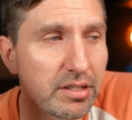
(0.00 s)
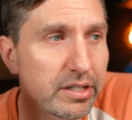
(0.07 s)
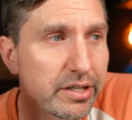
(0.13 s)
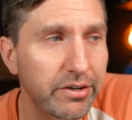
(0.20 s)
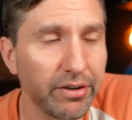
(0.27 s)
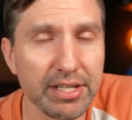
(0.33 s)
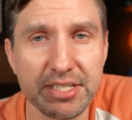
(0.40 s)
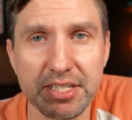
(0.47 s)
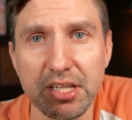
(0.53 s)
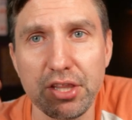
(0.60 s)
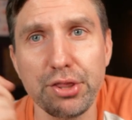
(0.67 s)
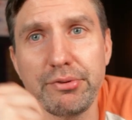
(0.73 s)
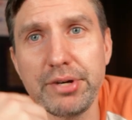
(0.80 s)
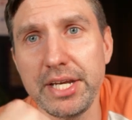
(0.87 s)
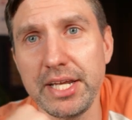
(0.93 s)
crazy
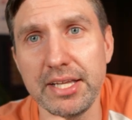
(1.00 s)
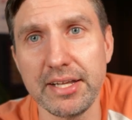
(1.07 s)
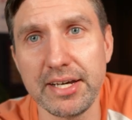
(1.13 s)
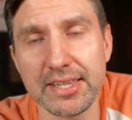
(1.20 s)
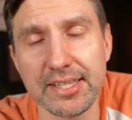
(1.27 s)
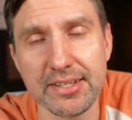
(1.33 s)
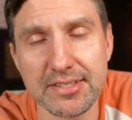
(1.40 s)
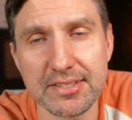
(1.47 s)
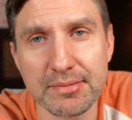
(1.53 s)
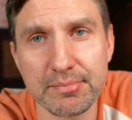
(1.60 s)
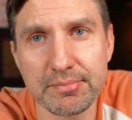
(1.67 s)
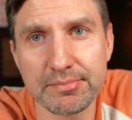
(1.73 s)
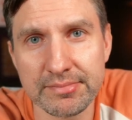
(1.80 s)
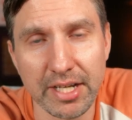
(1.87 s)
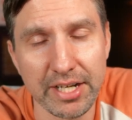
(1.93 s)
three D like this.
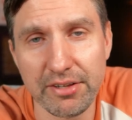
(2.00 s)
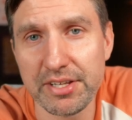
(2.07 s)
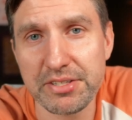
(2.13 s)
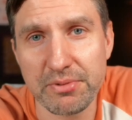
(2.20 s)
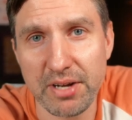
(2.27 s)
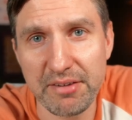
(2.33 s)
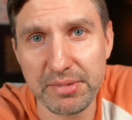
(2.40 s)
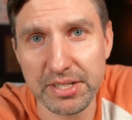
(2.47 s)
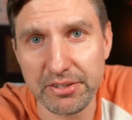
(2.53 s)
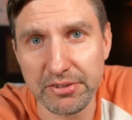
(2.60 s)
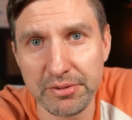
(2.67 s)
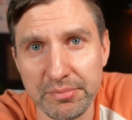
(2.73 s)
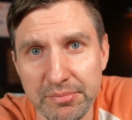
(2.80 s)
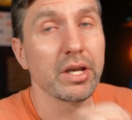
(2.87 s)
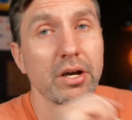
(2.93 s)
I know that's what I've been
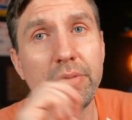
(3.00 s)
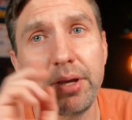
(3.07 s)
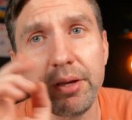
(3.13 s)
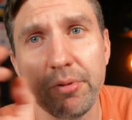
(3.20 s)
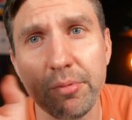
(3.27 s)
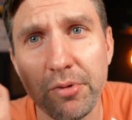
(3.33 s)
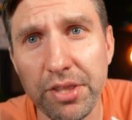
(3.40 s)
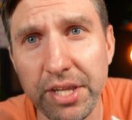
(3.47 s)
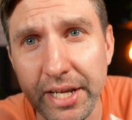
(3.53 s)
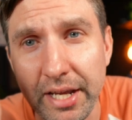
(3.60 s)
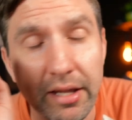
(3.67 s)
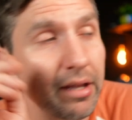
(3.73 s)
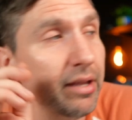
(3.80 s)
doing. Oh wait, one more thing.